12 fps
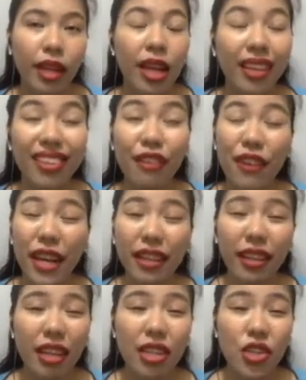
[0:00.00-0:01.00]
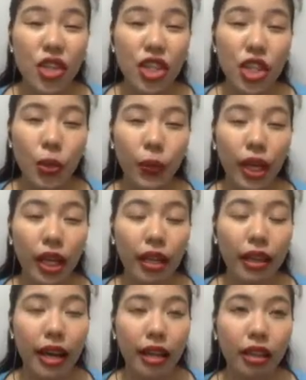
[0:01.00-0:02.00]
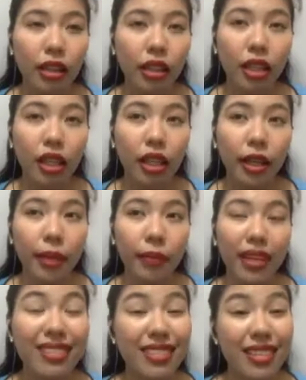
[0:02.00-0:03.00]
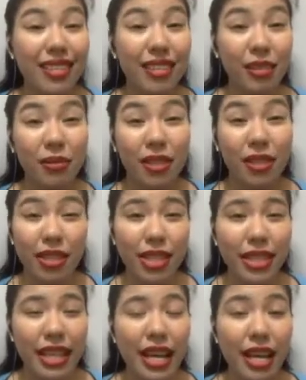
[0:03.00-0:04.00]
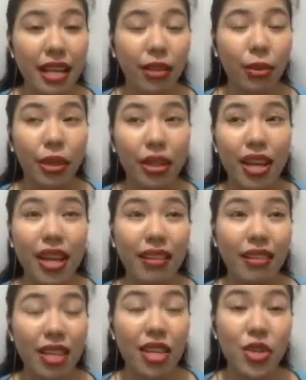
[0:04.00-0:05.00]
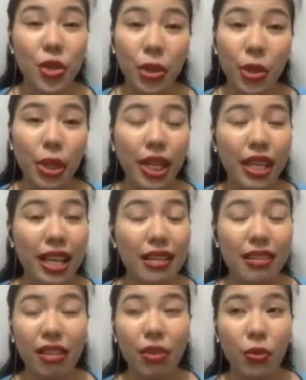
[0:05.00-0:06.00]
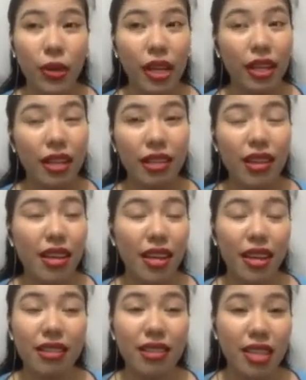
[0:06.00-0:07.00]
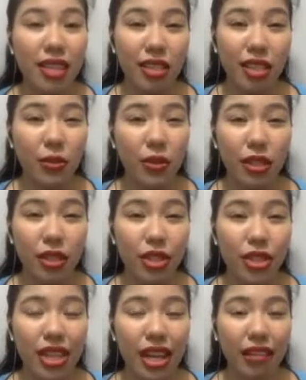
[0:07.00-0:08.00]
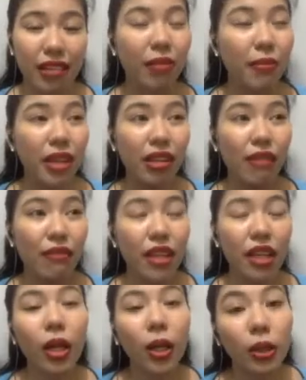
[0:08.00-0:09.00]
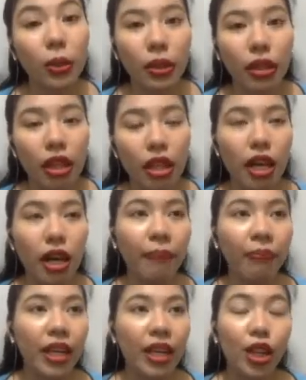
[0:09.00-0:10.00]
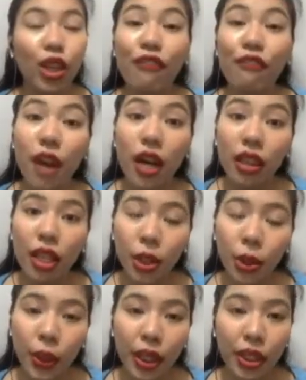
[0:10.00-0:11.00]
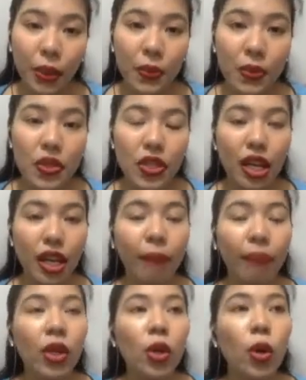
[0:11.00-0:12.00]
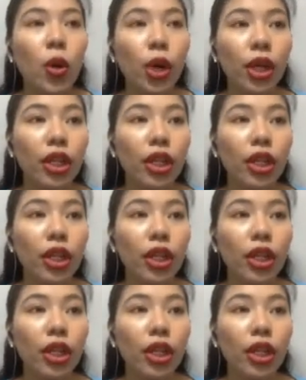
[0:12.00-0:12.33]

divided in such a way that it's easy to understand, or the ideas are organized in a way that it's easy to understand. It might even include the font that you are using, or the